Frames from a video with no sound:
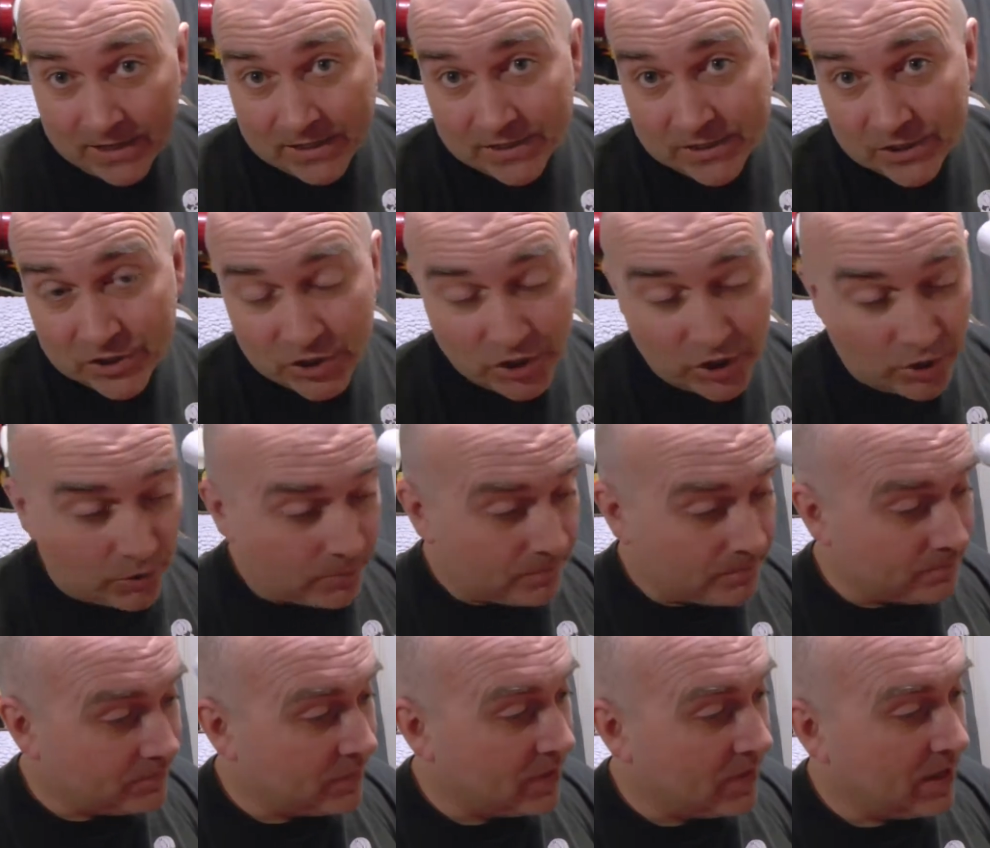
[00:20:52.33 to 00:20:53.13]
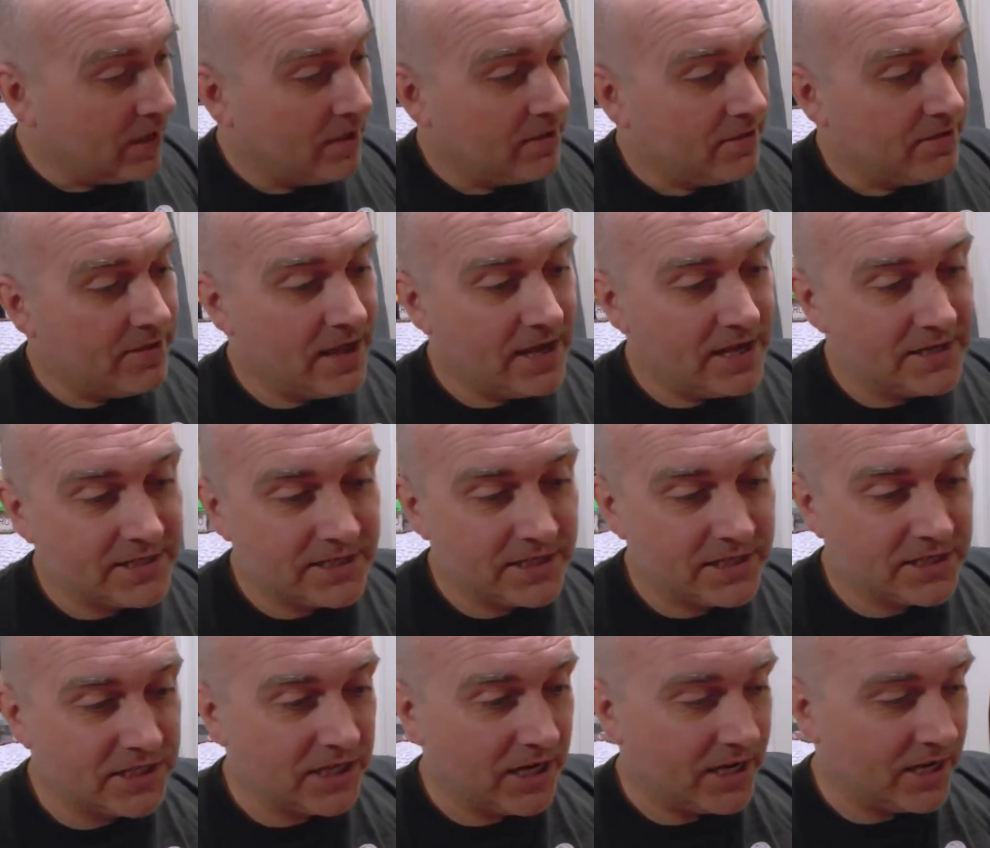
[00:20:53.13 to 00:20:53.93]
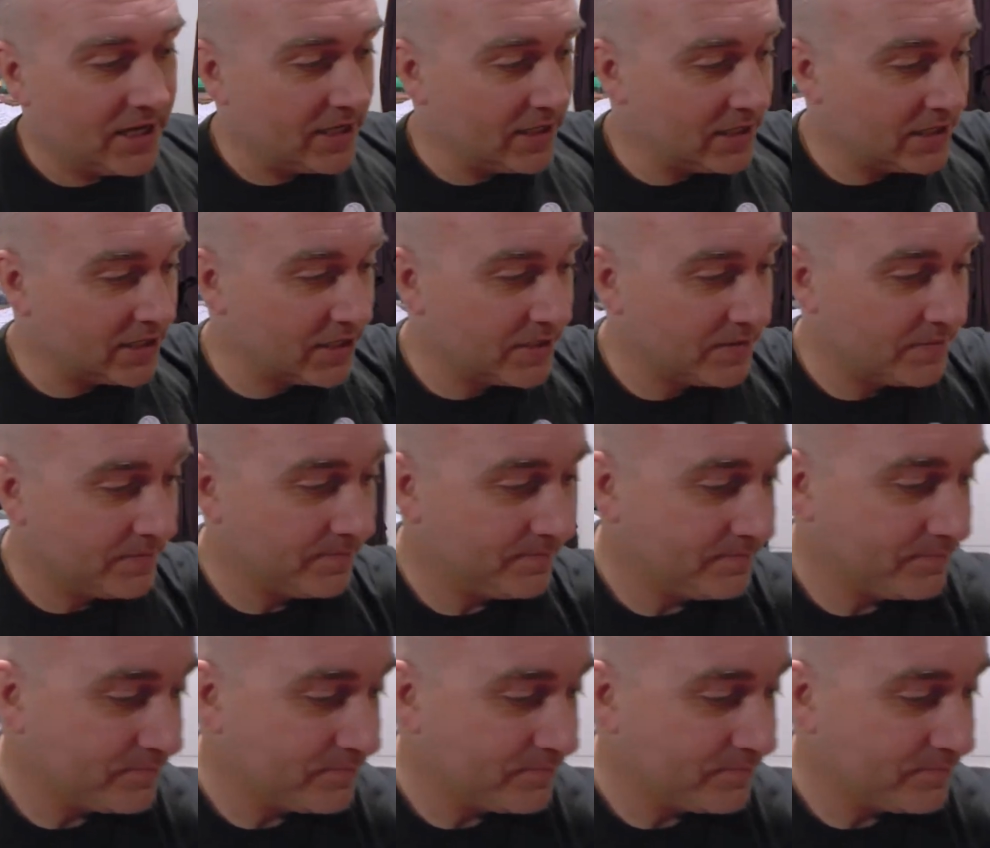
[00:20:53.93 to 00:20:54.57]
So there's the science.